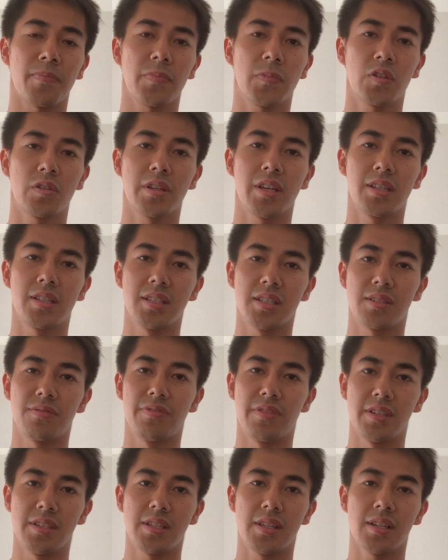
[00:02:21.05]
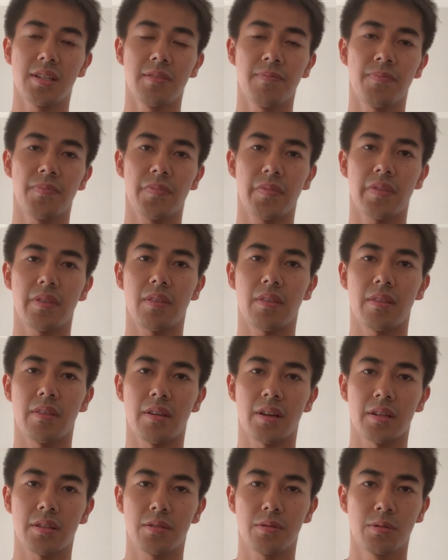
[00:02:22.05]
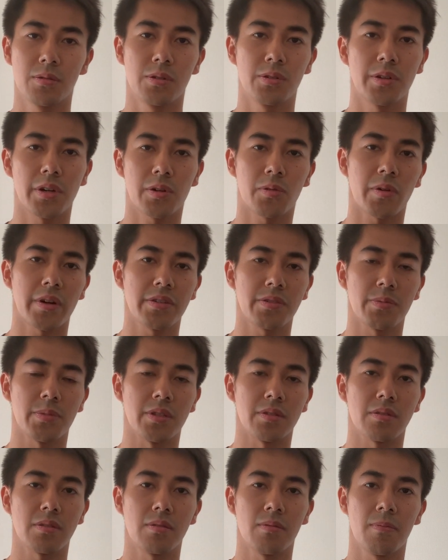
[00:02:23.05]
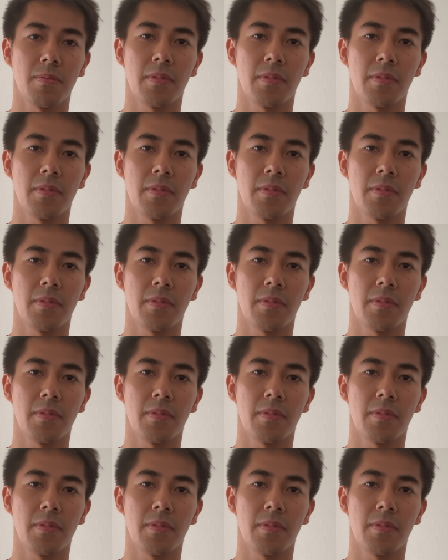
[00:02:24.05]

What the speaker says: to get this visa, there are two requirements.